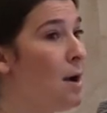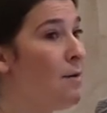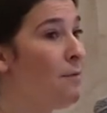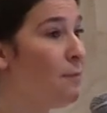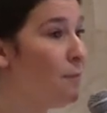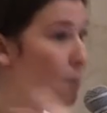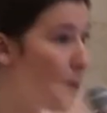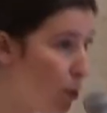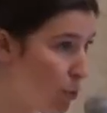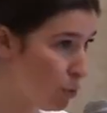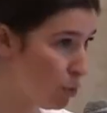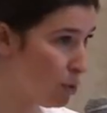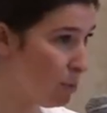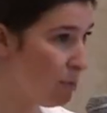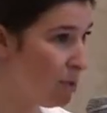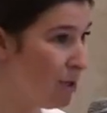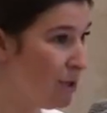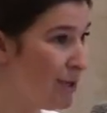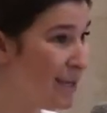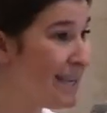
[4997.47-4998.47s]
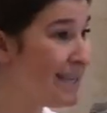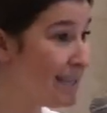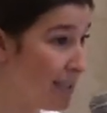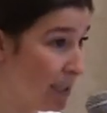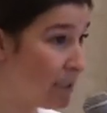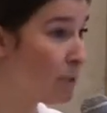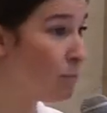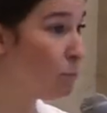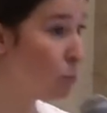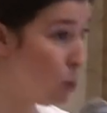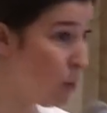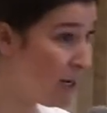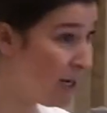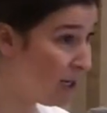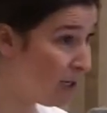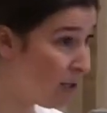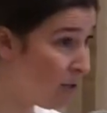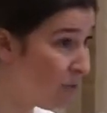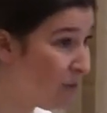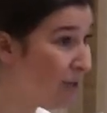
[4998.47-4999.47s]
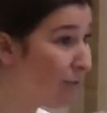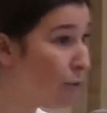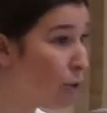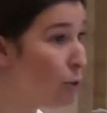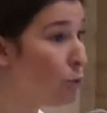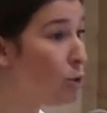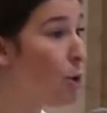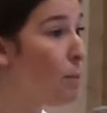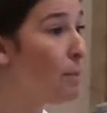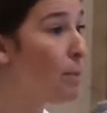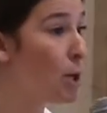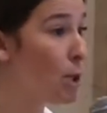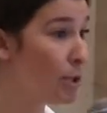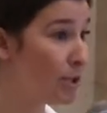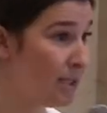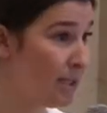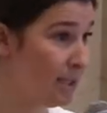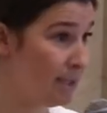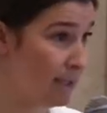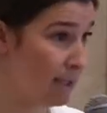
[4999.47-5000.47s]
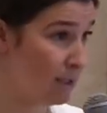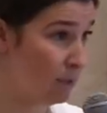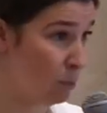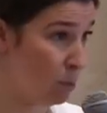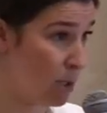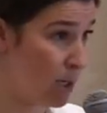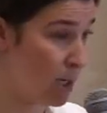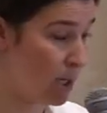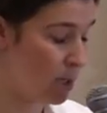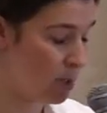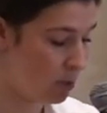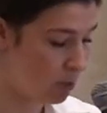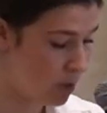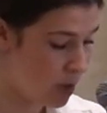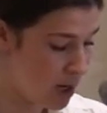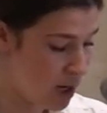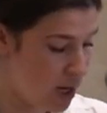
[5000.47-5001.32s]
vulnerable is exploiting you, even though no person is exploiting you.